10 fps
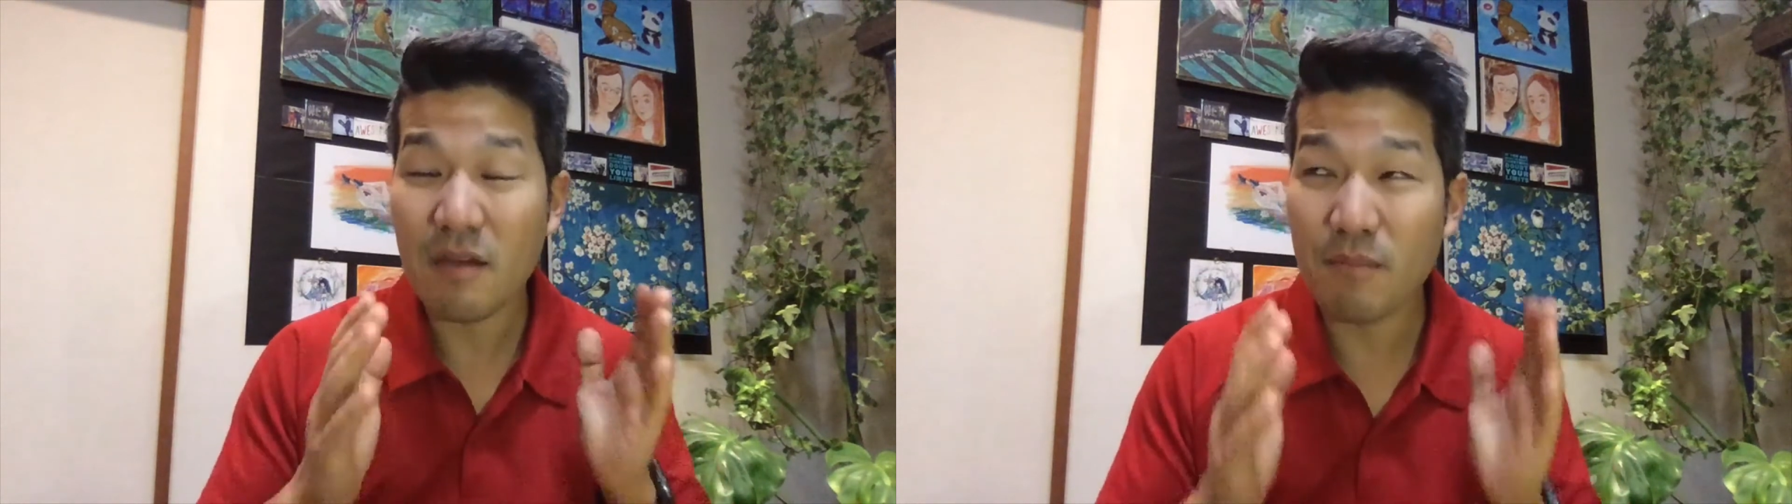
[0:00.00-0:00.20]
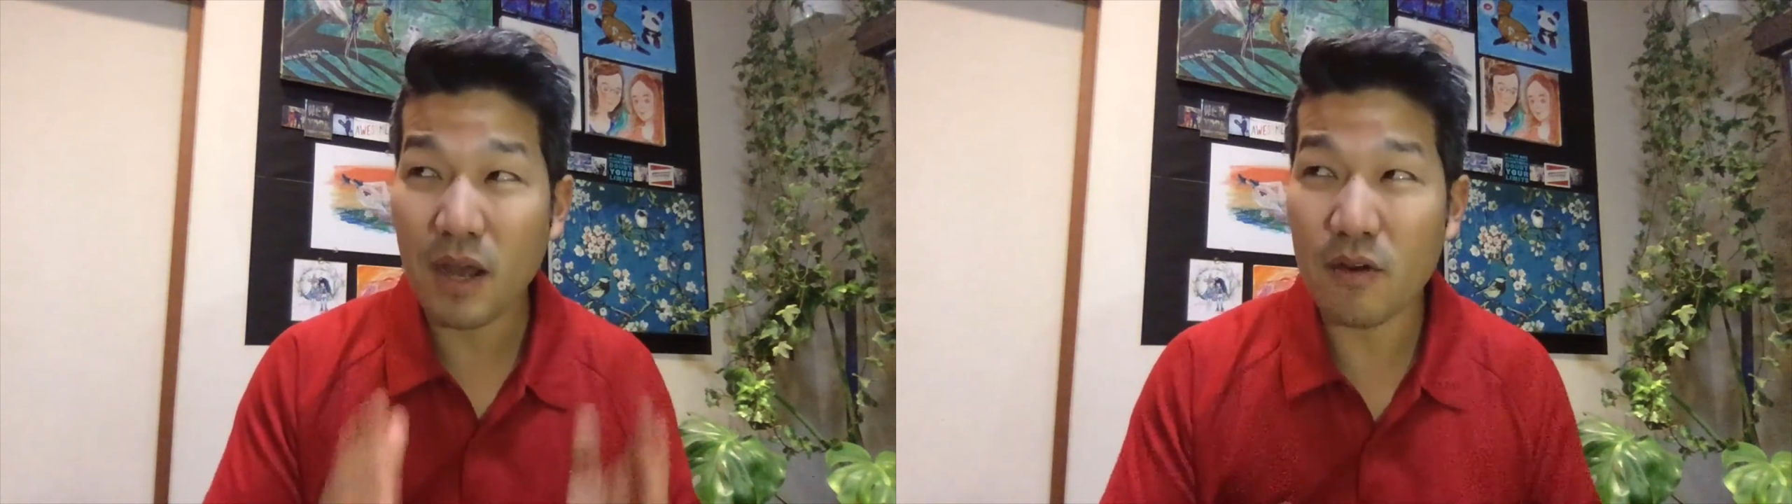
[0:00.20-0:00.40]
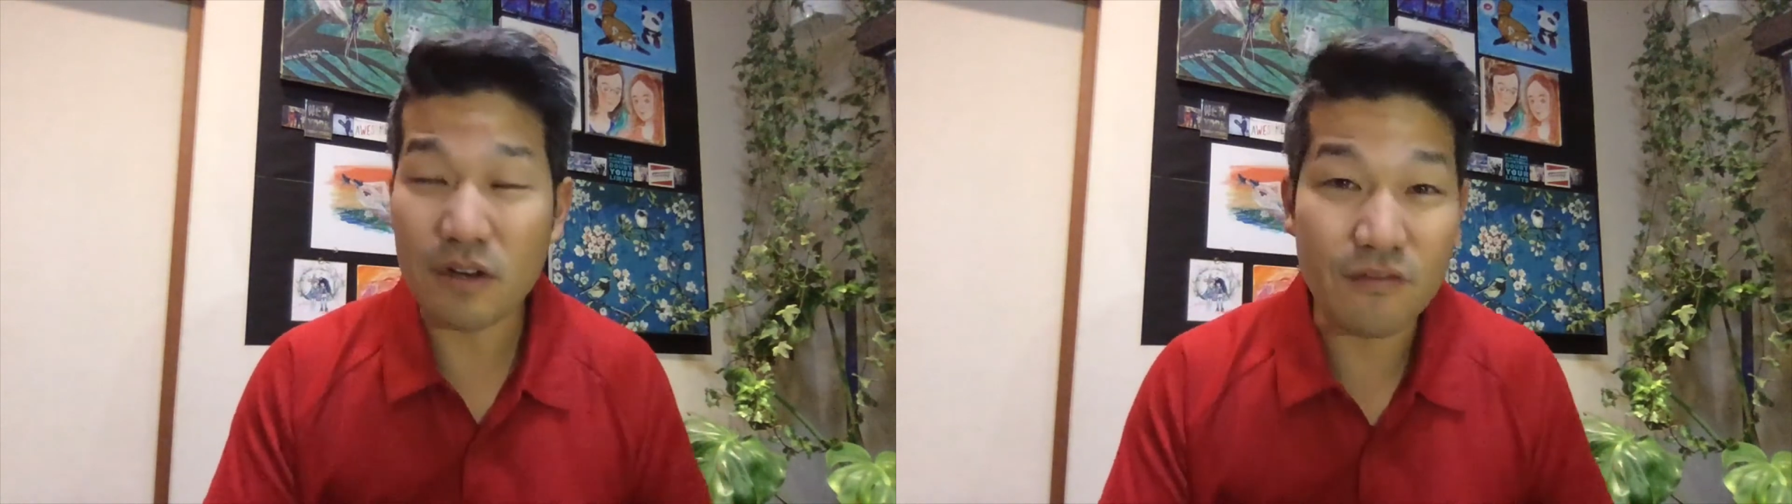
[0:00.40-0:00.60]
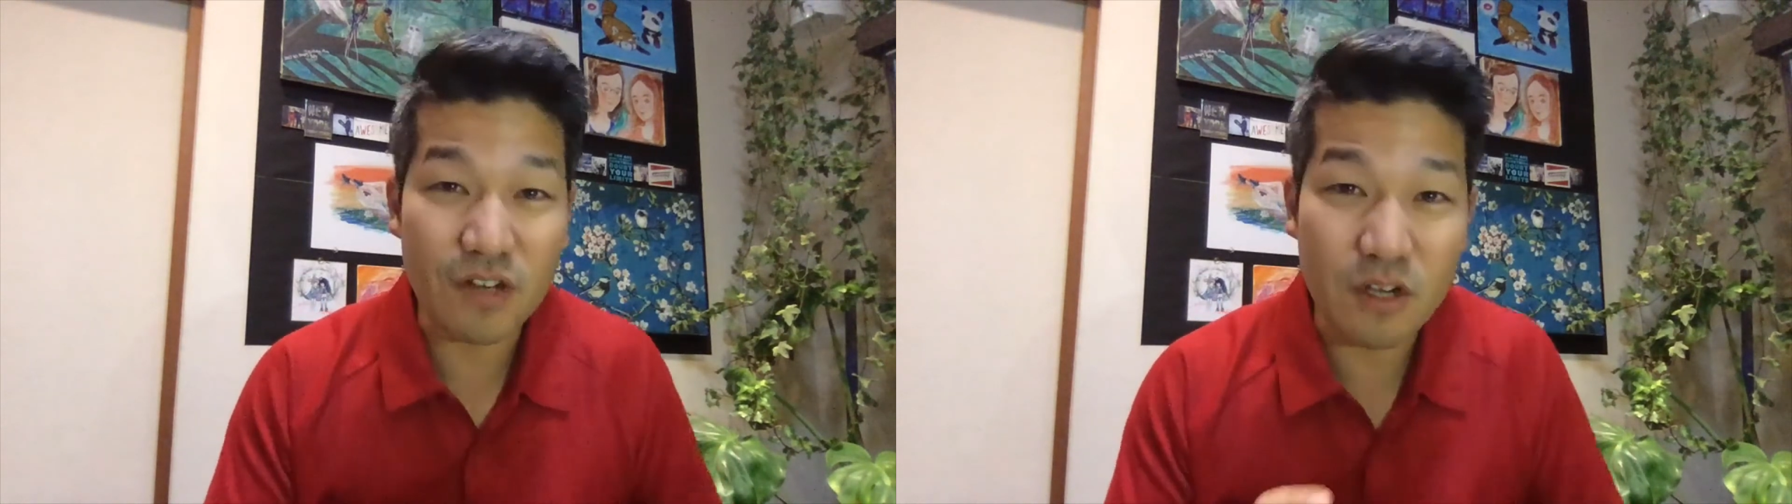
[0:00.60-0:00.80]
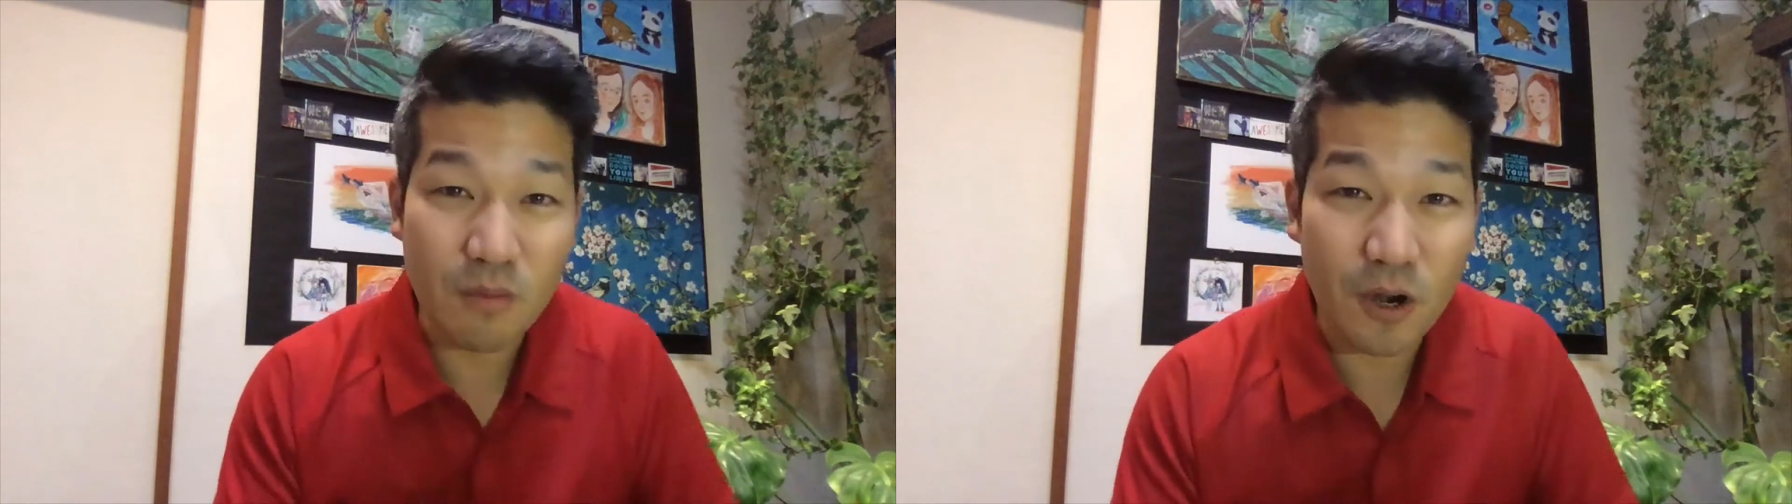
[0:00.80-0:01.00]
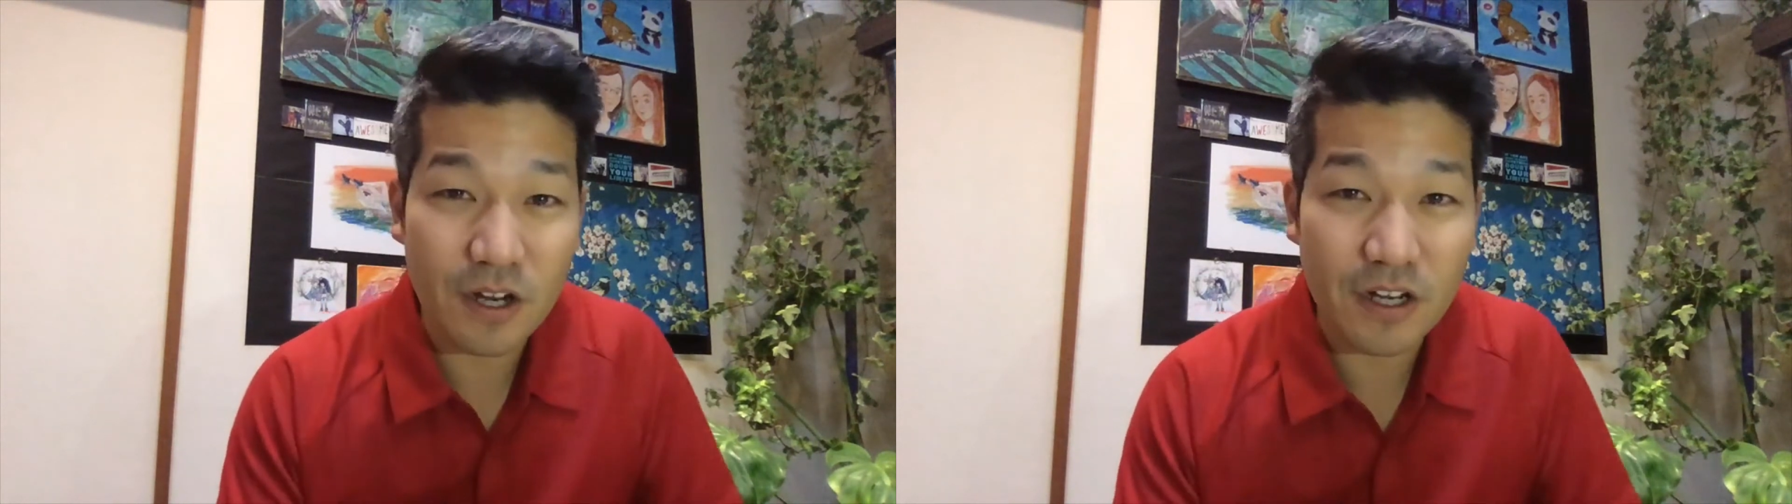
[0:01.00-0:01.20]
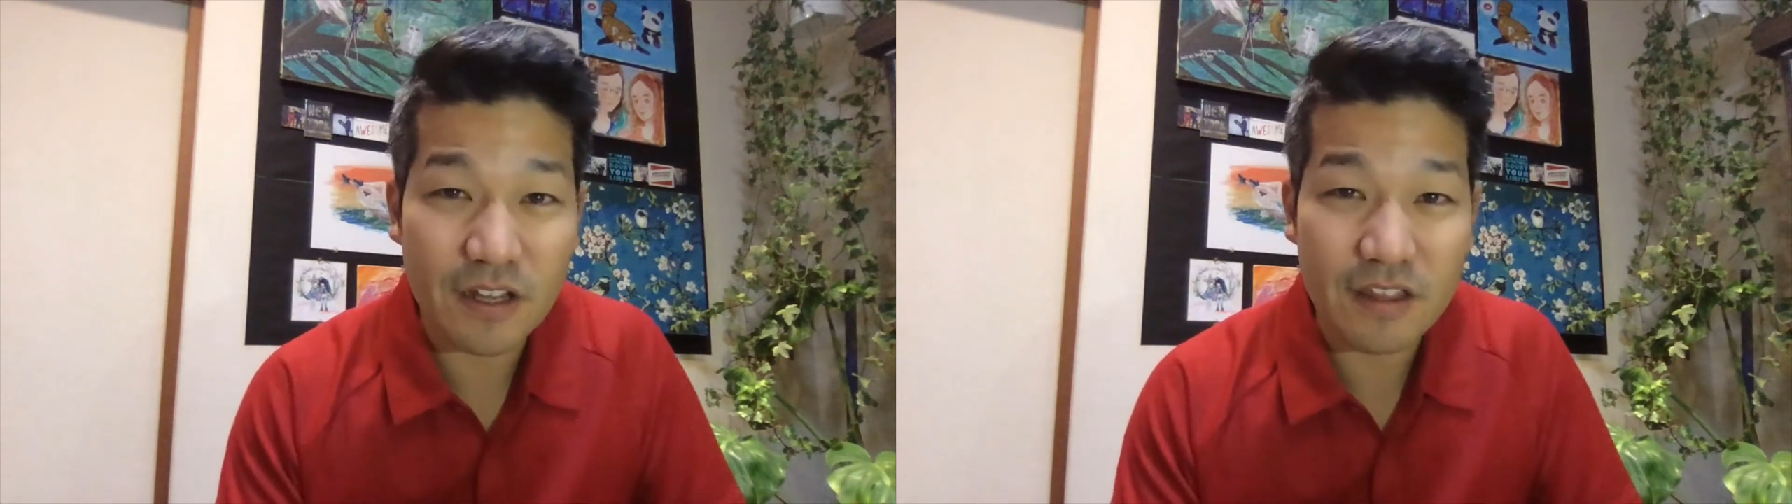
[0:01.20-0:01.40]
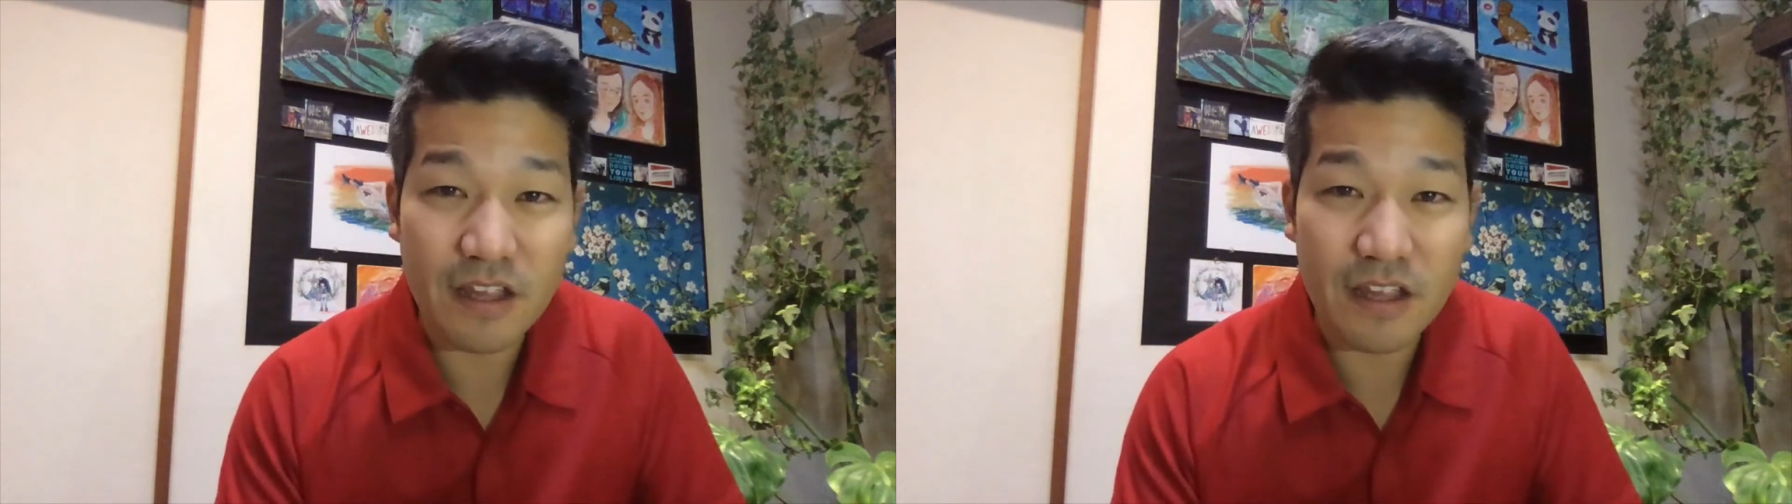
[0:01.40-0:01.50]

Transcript: about video marketing,